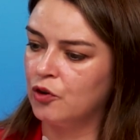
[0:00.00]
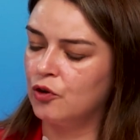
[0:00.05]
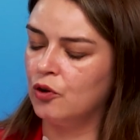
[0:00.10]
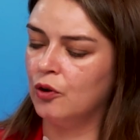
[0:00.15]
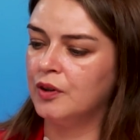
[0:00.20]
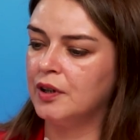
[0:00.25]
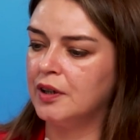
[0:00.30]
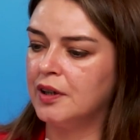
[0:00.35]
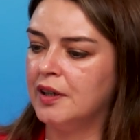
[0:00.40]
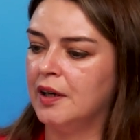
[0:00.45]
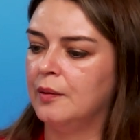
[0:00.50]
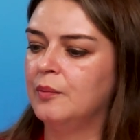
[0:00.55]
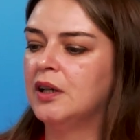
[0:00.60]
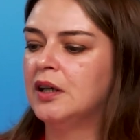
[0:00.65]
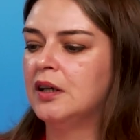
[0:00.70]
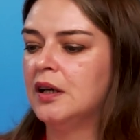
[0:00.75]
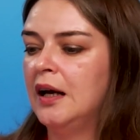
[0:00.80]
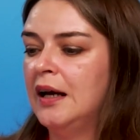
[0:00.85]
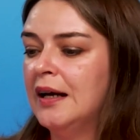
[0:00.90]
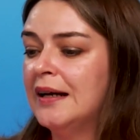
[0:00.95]
So the
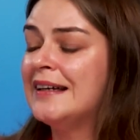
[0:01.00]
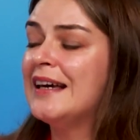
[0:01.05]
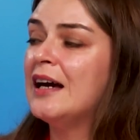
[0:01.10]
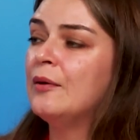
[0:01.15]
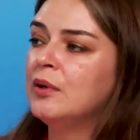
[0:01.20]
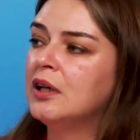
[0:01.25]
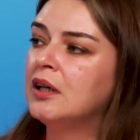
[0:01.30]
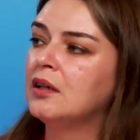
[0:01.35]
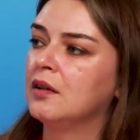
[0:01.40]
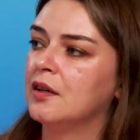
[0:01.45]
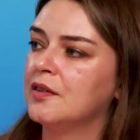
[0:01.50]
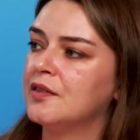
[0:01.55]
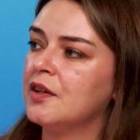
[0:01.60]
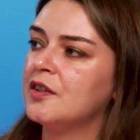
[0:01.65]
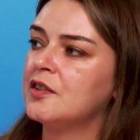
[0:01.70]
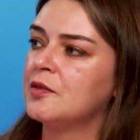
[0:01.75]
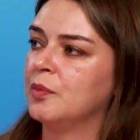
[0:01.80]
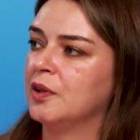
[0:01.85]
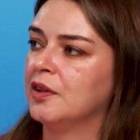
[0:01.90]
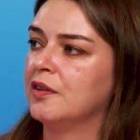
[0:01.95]
chemi a chemical
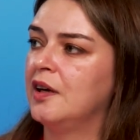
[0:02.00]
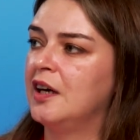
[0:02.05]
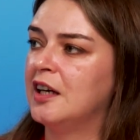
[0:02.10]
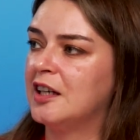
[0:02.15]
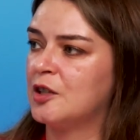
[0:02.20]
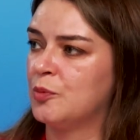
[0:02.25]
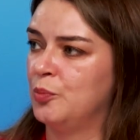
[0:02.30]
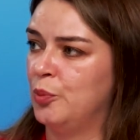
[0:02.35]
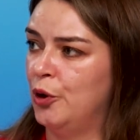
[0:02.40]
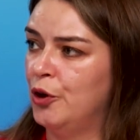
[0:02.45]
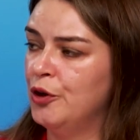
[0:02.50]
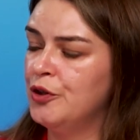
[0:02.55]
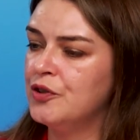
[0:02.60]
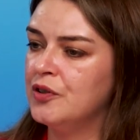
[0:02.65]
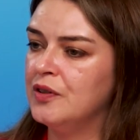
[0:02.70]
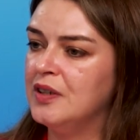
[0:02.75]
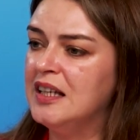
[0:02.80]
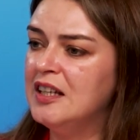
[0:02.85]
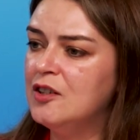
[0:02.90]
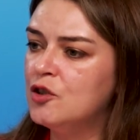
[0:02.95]
assessment
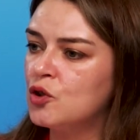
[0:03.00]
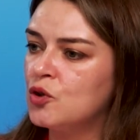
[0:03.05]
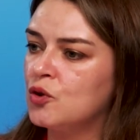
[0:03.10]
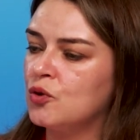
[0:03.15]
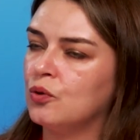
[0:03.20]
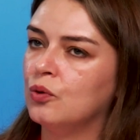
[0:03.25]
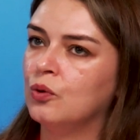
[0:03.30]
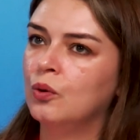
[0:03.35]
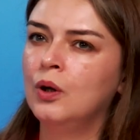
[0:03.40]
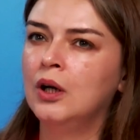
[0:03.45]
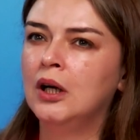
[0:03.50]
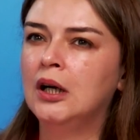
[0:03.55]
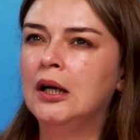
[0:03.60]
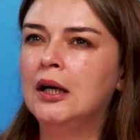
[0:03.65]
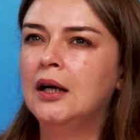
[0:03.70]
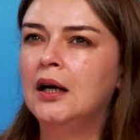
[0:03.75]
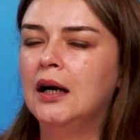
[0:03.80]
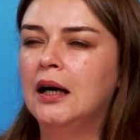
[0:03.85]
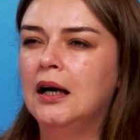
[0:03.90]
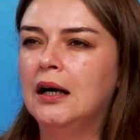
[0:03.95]
expert needs to
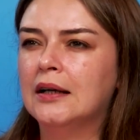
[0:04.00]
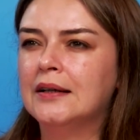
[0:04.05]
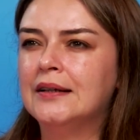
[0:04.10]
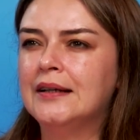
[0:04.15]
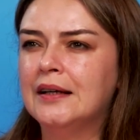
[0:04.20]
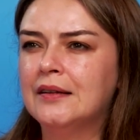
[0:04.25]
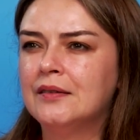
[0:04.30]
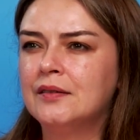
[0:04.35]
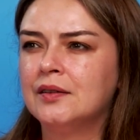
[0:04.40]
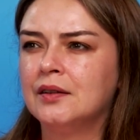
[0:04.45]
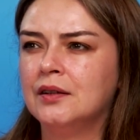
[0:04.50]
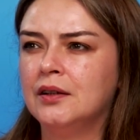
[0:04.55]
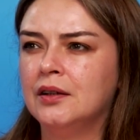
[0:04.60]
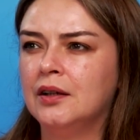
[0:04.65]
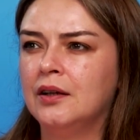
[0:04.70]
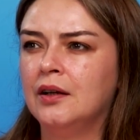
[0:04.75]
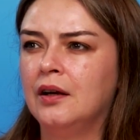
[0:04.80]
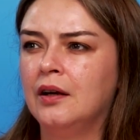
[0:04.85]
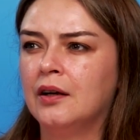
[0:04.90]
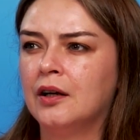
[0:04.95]
uh, get
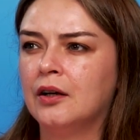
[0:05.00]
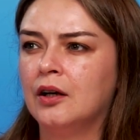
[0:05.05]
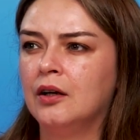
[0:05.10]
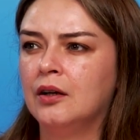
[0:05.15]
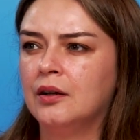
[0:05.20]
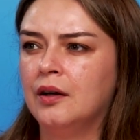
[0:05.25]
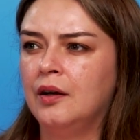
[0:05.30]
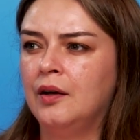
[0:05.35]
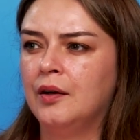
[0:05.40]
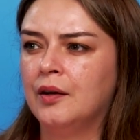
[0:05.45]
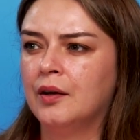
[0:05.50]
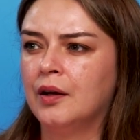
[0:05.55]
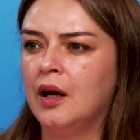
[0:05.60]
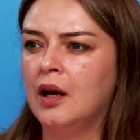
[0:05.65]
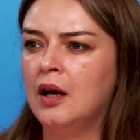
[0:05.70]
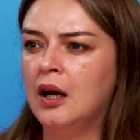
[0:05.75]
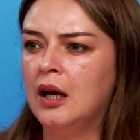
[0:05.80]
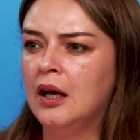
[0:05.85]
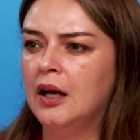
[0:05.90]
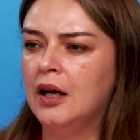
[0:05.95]
uh, a, a,
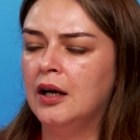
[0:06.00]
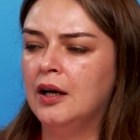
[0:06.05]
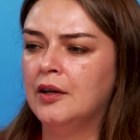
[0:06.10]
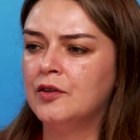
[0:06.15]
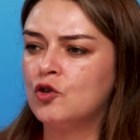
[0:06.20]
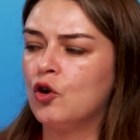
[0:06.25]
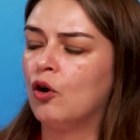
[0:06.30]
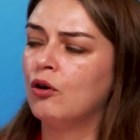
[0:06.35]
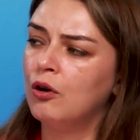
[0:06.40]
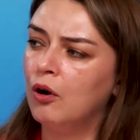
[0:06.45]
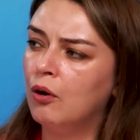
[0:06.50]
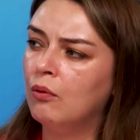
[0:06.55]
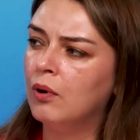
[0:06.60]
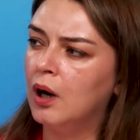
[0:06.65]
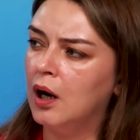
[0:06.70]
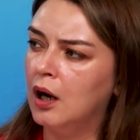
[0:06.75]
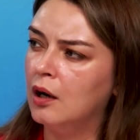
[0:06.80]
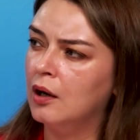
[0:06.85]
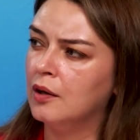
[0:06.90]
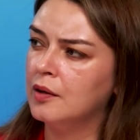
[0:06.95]
a, thorough
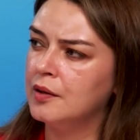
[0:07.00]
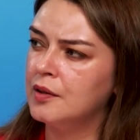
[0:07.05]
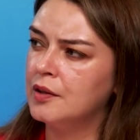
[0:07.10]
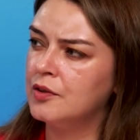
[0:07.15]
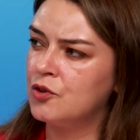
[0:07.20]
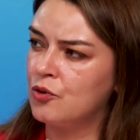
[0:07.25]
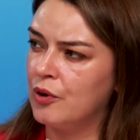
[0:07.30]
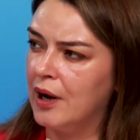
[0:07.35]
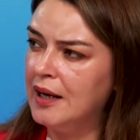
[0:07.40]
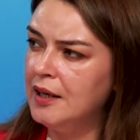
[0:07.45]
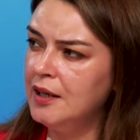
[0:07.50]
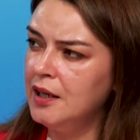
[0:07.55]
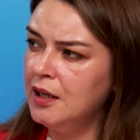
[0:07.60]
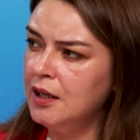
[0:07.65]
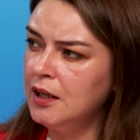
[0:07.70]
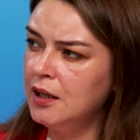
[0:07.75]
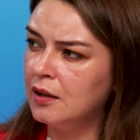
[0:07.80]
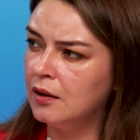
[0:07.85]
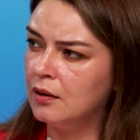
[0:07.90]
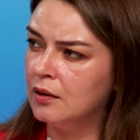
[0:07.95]
uh,
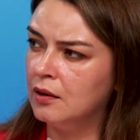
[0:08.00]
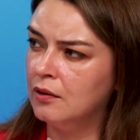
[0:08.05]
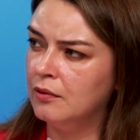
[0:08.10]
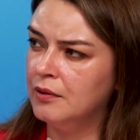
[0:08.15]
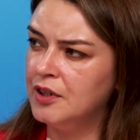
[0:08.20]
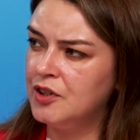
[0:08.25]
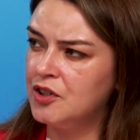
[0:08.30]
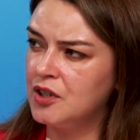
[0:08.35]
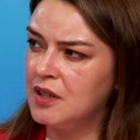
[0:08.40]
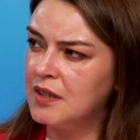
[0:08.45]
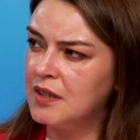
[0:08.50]
training, uh, which